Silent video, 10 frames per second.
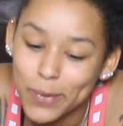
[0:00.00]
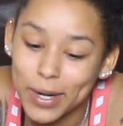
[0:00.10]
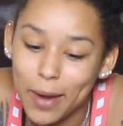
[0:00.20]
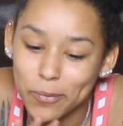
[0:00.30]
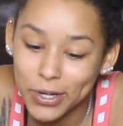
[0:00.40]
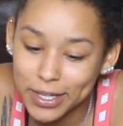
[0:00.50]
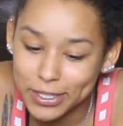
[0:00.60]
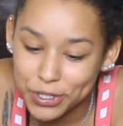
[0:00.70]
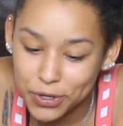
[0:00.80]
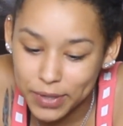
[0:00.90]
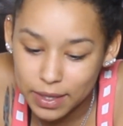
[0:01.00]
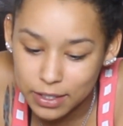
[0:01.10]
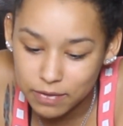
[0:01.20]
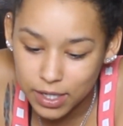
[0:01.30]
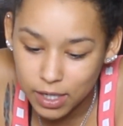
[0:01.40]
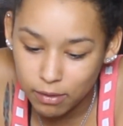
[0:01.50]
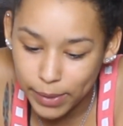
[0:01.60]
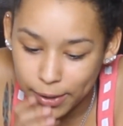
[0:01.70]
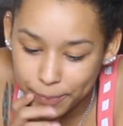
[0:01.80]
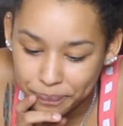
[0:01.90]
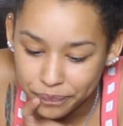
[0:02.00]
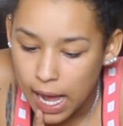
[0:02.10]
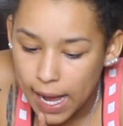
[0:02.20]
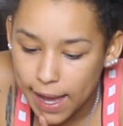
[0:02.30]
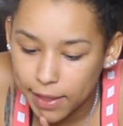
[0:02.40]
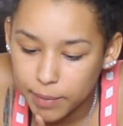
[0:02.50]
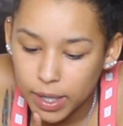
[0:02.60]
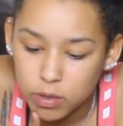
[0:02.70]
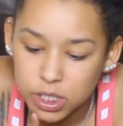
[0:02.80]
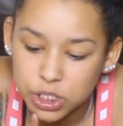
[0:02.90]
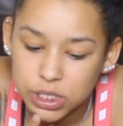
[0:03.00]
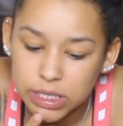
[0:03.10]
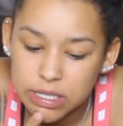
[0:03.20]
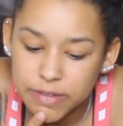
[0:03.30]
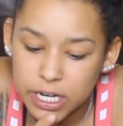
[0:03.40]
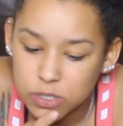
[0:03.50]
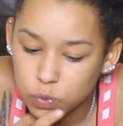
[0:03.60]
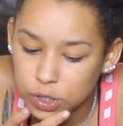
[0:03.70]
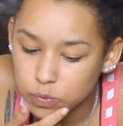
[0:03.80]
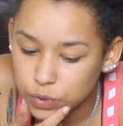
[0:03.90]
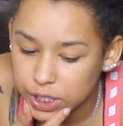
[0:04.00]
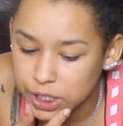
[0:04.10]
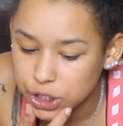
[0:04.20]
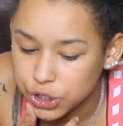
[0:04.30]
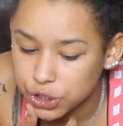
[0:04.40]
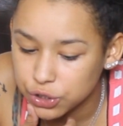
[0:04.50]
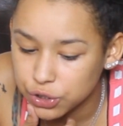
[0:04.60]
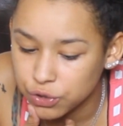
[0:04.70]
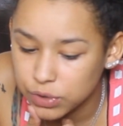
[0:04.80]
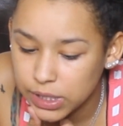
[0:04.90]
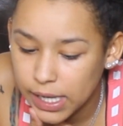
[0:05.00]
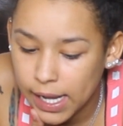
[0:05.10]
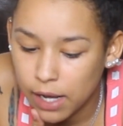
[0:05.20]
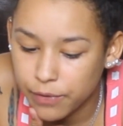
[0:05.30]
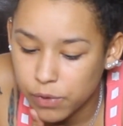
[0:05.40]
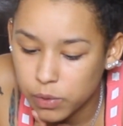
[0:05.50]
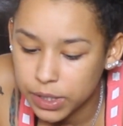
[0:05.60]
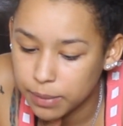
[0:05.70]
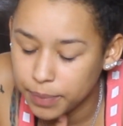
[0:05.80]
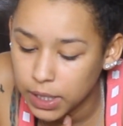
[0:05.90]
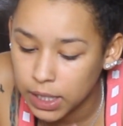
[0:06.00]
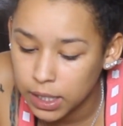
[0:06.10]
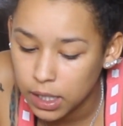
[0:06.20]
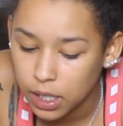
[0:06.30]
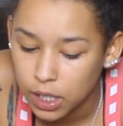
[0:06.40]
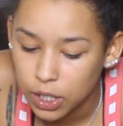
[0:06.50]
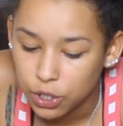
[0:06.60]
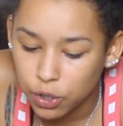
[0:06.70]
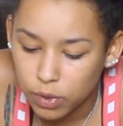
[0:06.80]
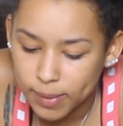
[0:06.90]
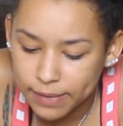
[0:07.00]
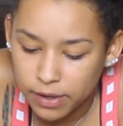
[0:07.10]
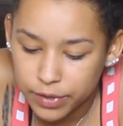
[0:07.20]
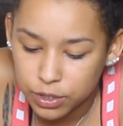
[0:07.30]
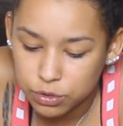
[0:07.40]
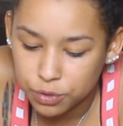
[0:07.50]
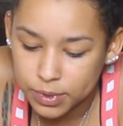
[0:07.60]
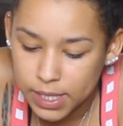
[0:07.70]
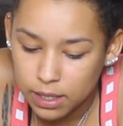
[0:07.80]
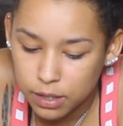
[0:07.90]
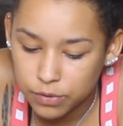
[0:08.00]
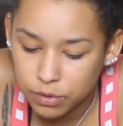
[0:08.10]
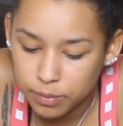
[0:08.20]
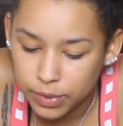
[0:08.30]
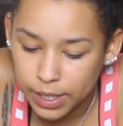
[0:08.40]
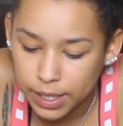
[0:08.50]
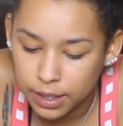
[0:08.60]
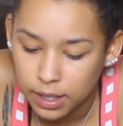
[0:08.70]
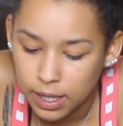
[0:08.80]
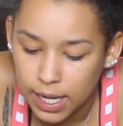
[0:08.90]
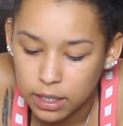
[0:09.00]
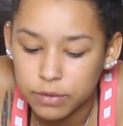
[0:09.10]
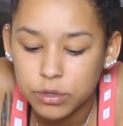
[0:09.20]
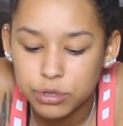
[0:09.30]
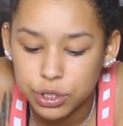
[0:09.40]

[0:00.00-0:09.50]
what I'm really doing this video about. Hi Haley, my question is, if there's one wish you can have, what would it be? You're one of my favorite YouTubers. I love you and Bray. I love you